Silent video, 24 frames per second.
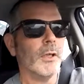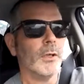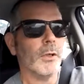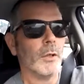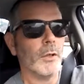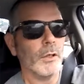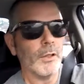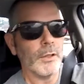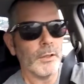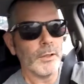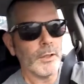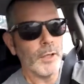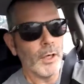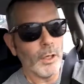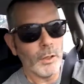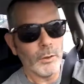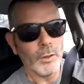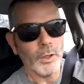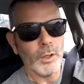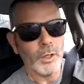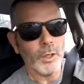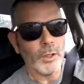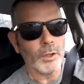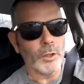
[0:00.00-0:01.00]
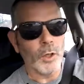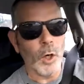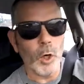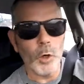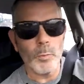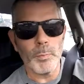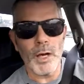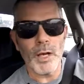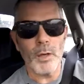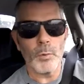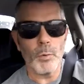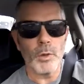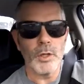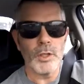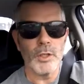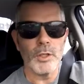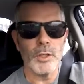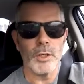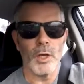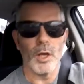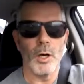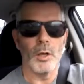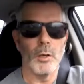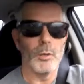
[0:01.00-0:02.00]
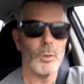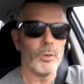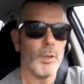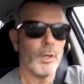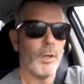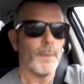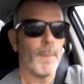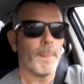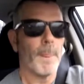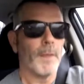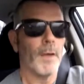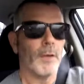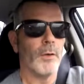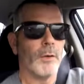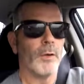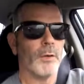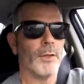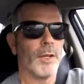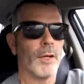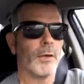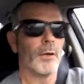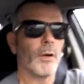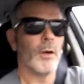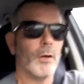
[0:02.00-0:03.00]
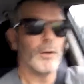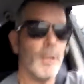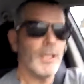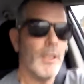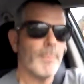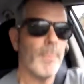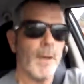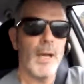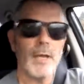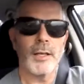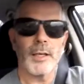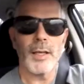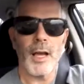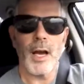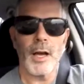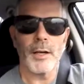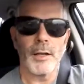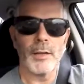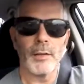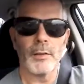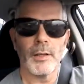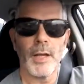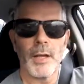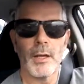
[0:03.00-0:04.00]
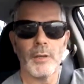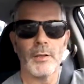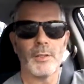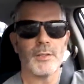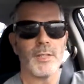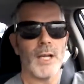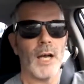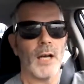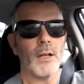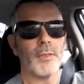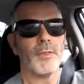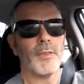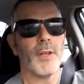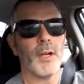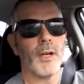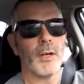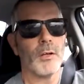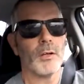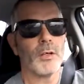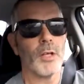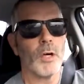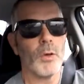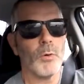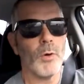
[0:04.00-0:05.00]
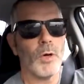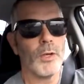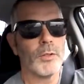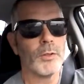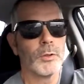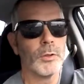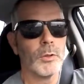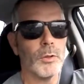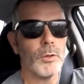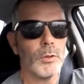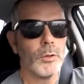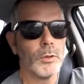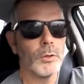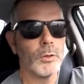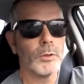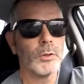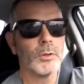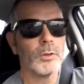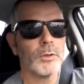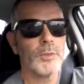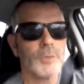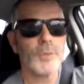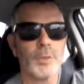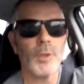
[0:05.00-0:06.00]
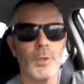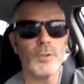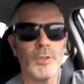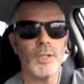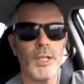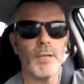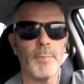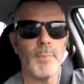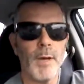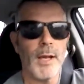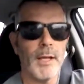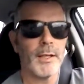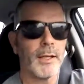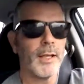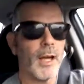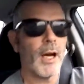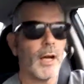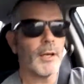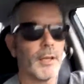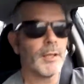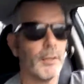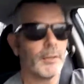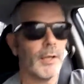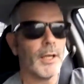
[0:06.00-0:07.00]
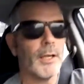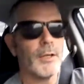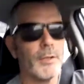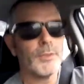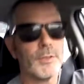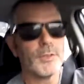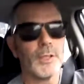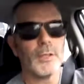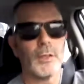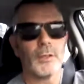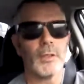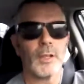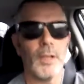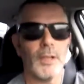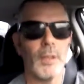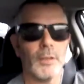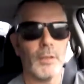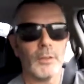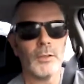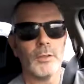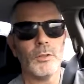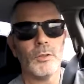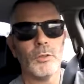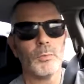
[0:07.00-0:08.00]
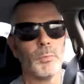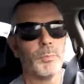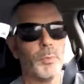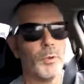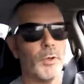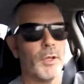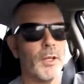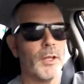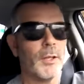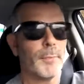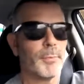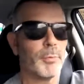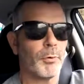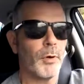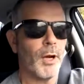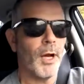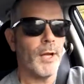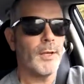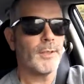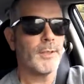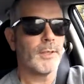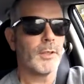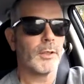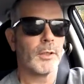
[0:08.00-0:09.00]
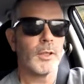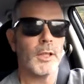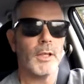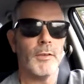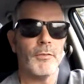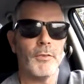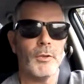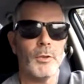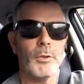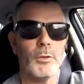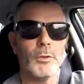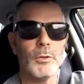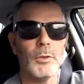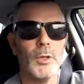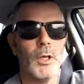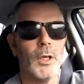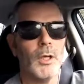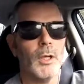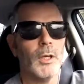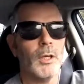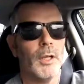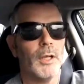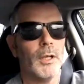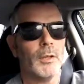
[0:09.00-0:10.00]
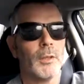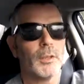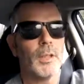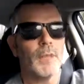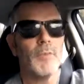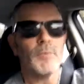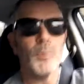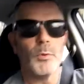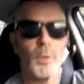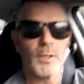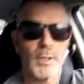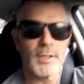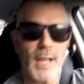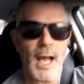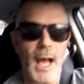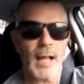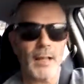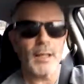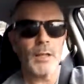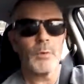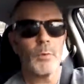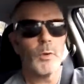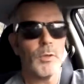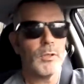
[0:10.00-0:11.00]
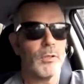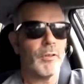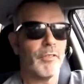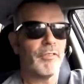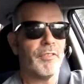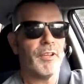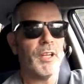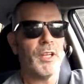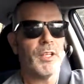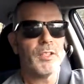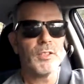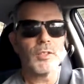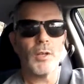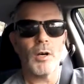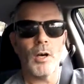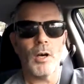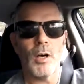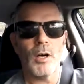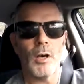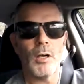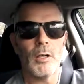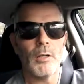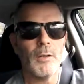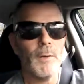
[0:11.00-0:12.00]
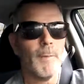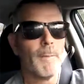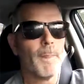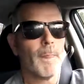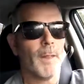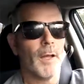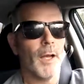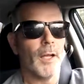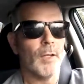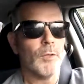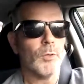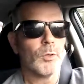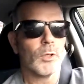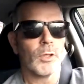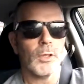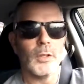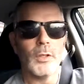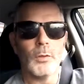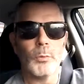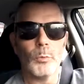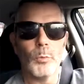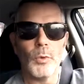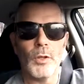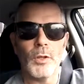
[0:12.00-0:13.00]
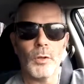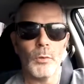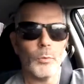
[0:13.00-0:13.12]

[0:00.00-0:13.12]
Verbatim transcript: or, you know, go by what you know. There, there are eBay calculators out there. Go on Google, search eBay calculators. It'll, it'll, you put in the price, it'll give you, it'll give you exactly what your fees are, and you can, with